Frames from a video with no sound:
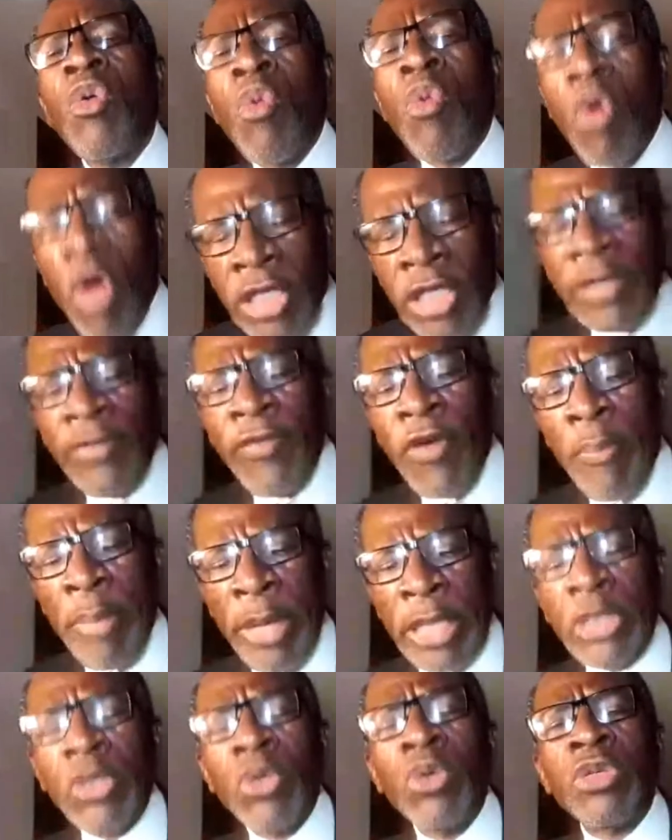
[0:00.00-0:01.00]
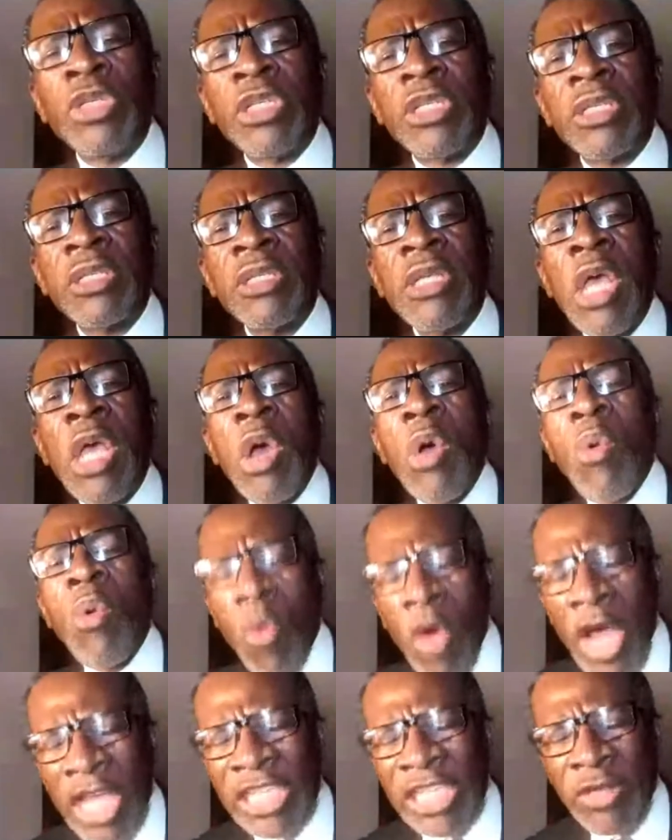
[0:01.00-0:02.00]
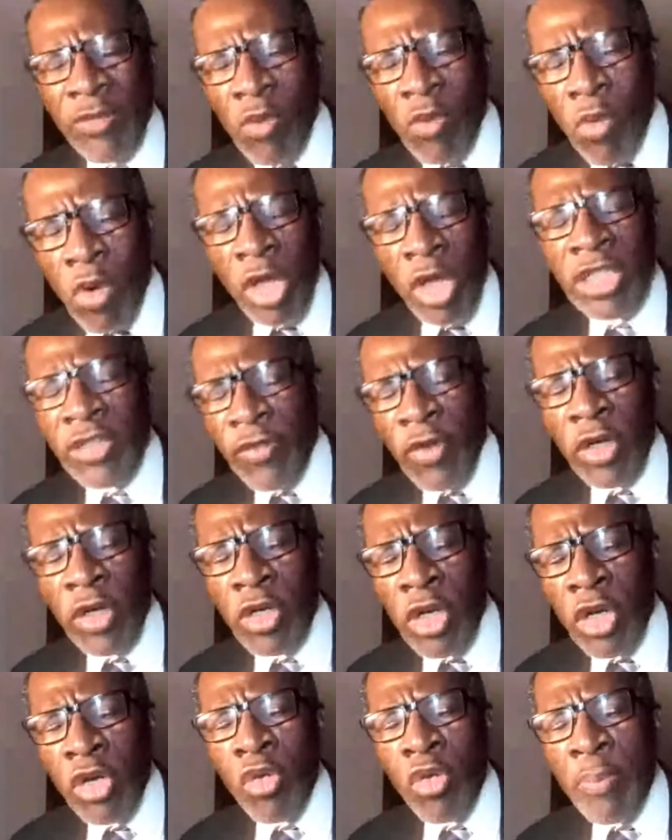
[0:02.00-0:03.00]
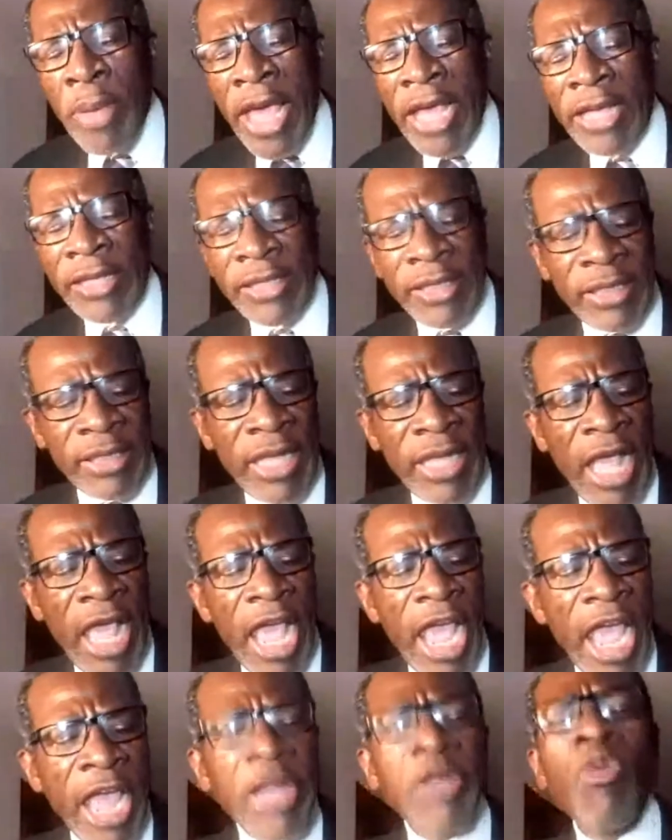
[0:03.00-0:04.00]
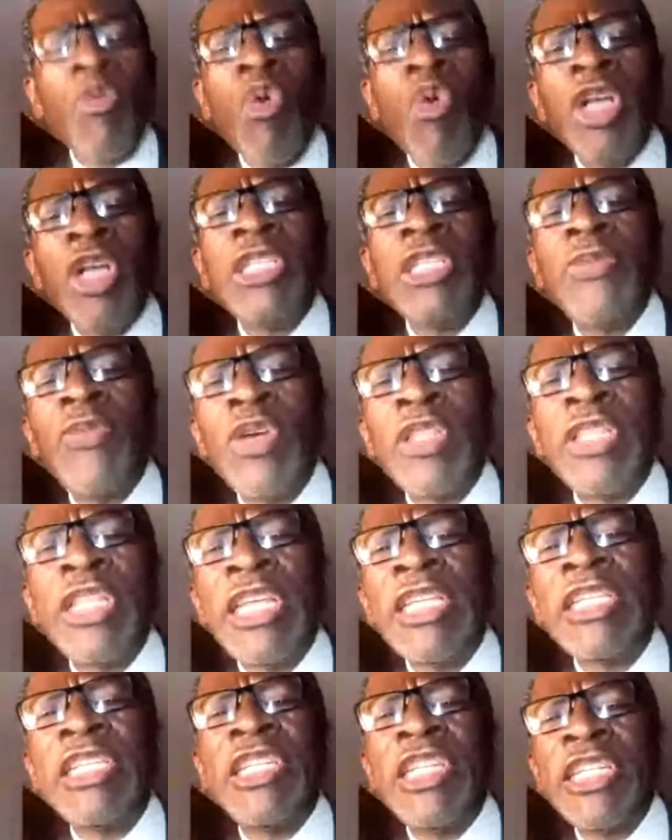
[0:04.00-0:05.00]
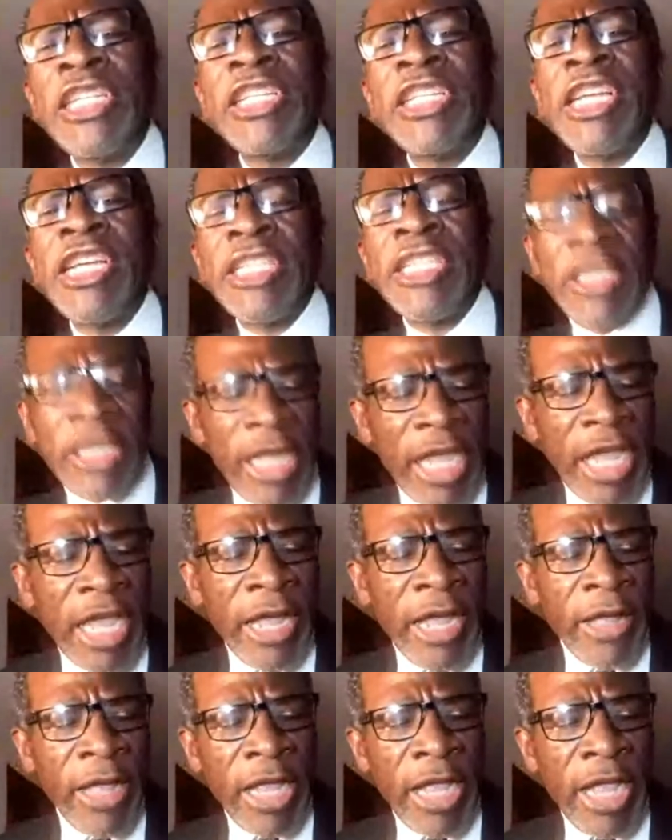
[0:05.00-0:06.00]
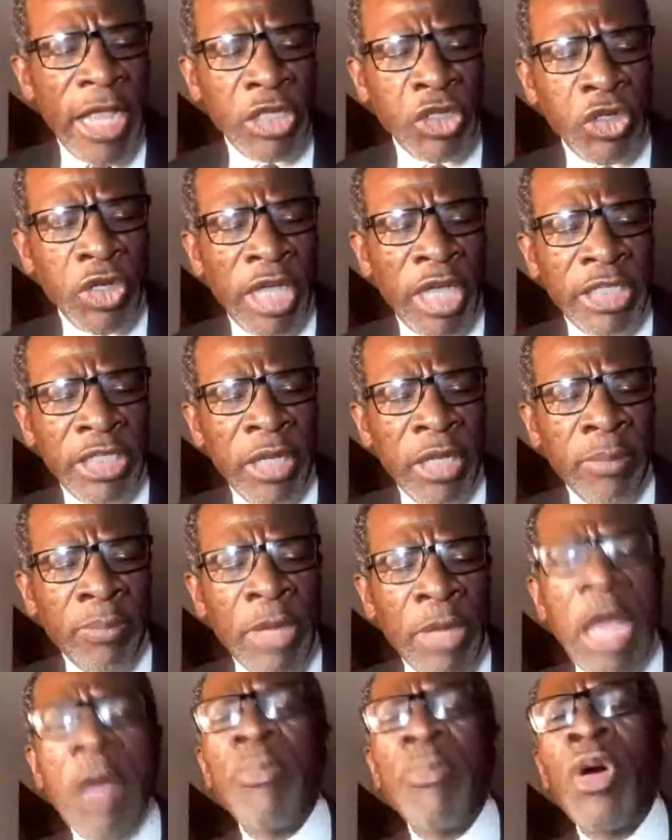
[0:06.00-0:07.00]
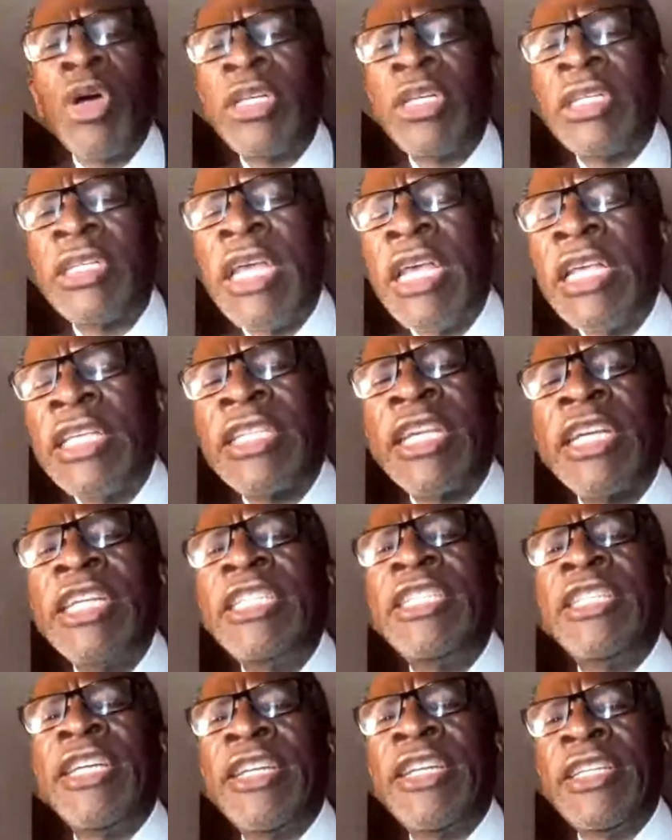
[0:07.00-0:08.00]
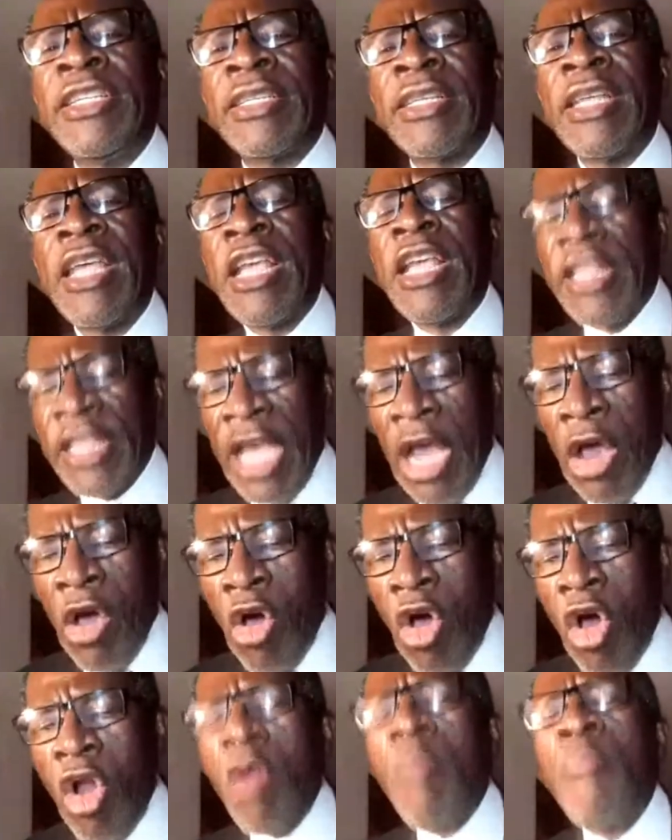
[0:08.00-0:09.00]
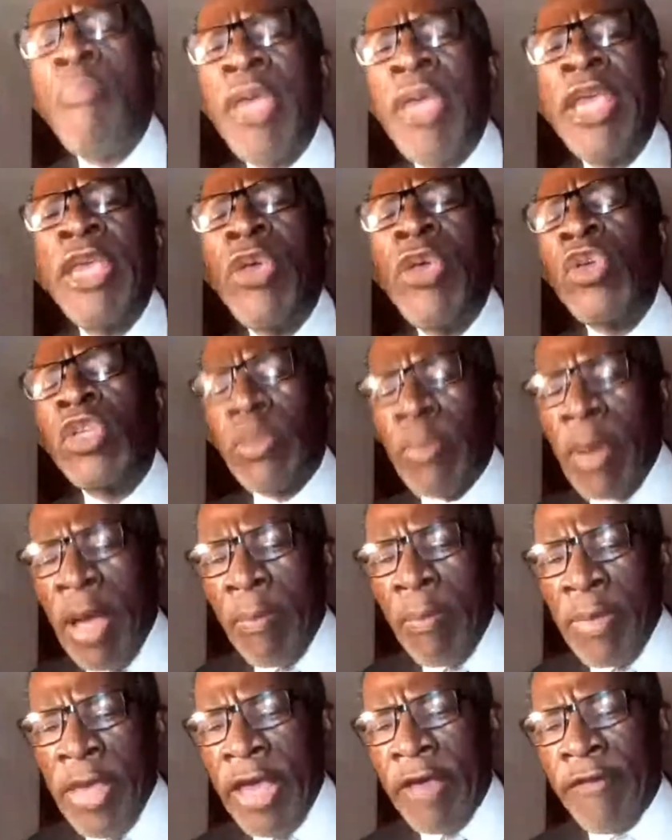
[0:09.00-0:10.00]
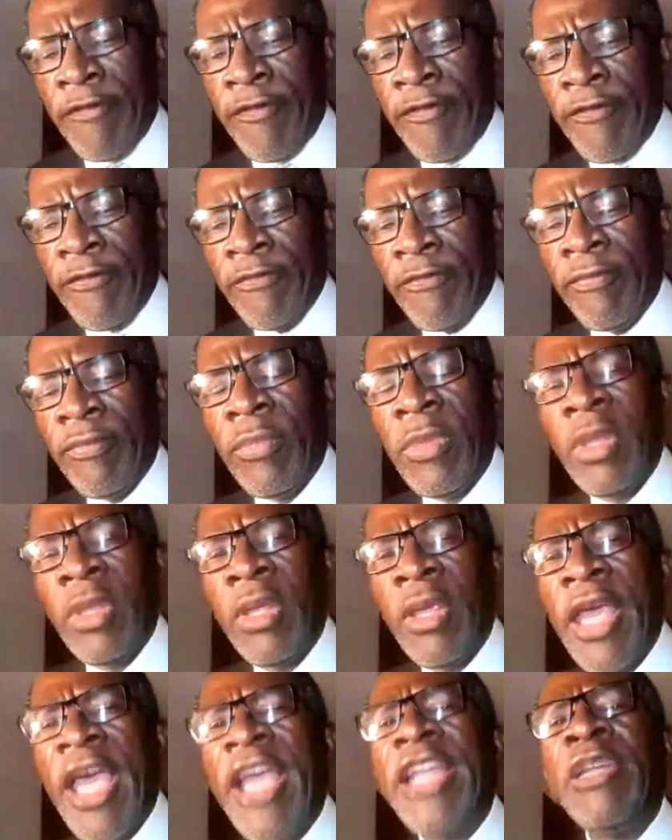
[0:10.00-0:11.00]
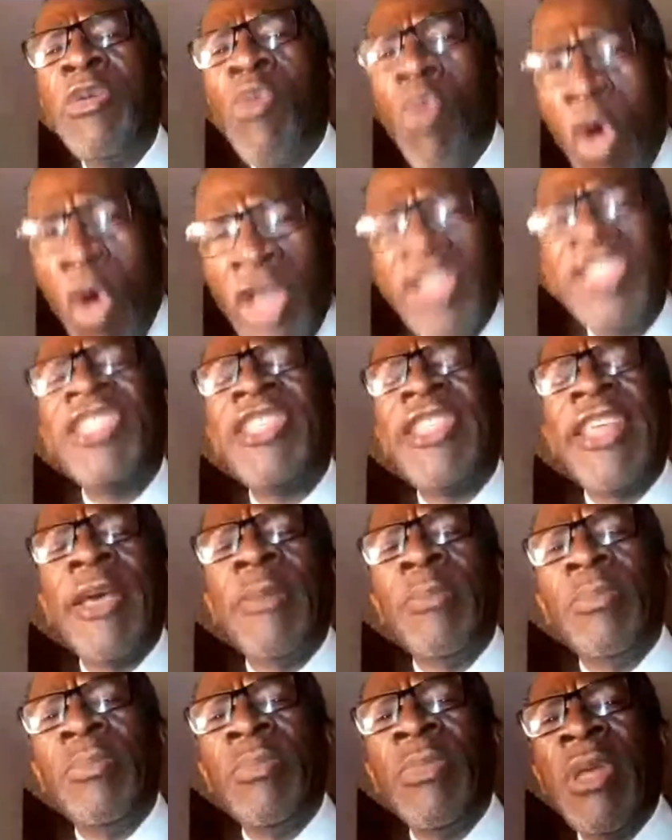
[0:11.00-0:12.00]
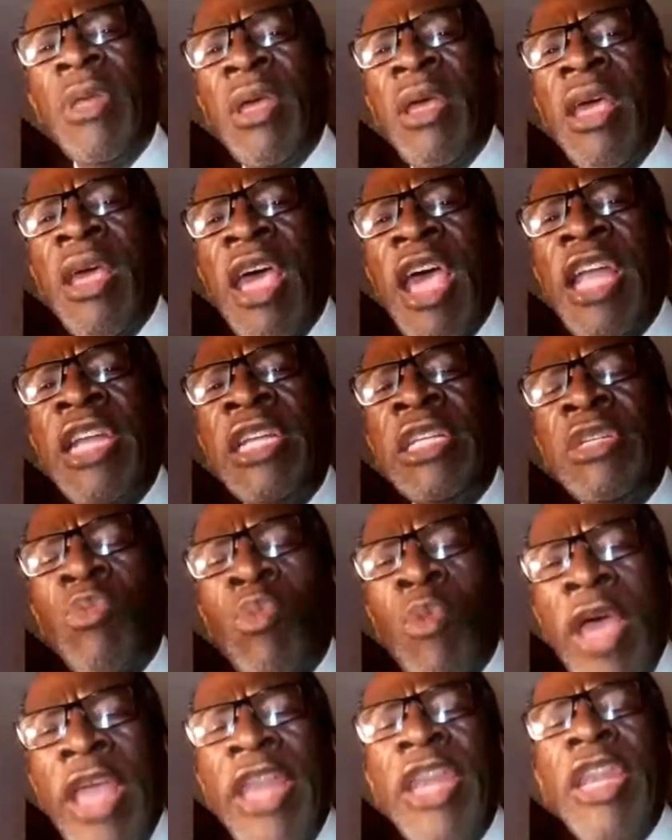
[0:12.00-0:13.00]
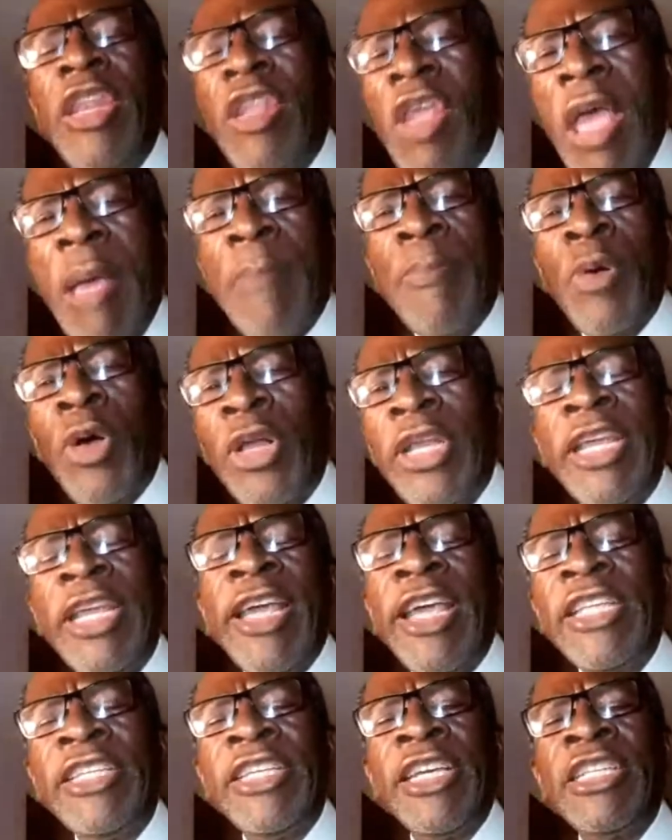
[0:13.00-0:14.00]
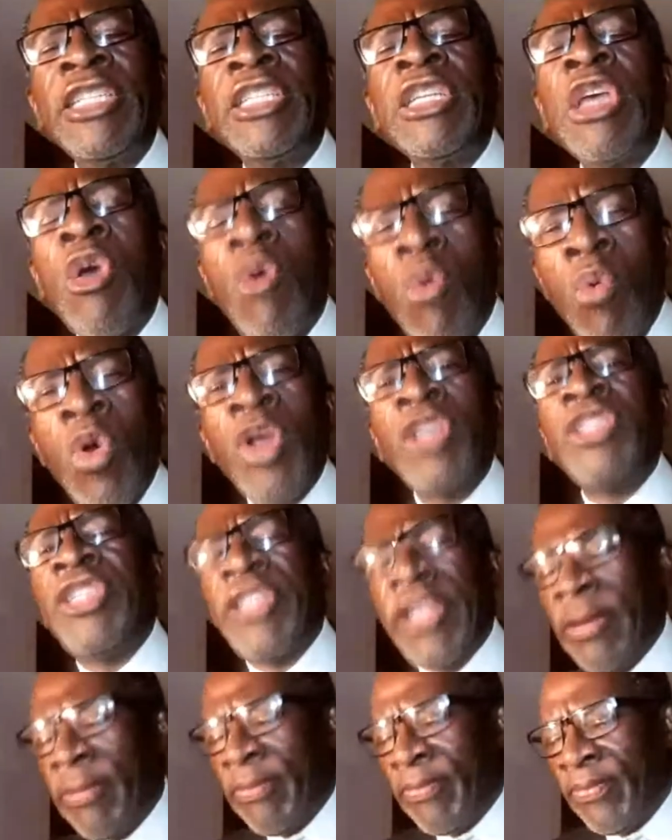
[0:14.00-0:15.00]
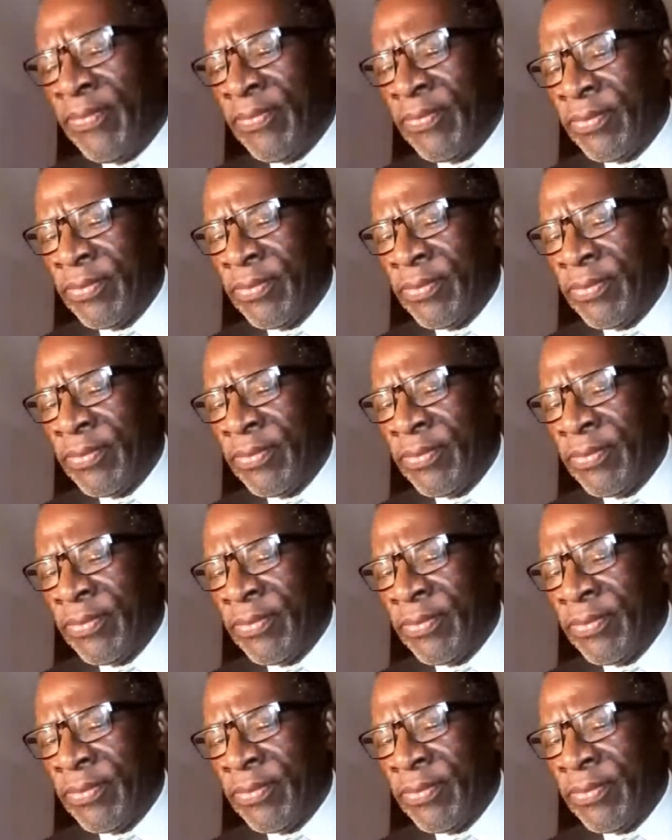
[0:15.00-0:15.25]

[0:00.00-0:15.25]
Watch for Petus, watch for the Lupez, and watch for these district education board secretaries. They are all being used by PF. And watch them. And when you're a polling agent, watch them.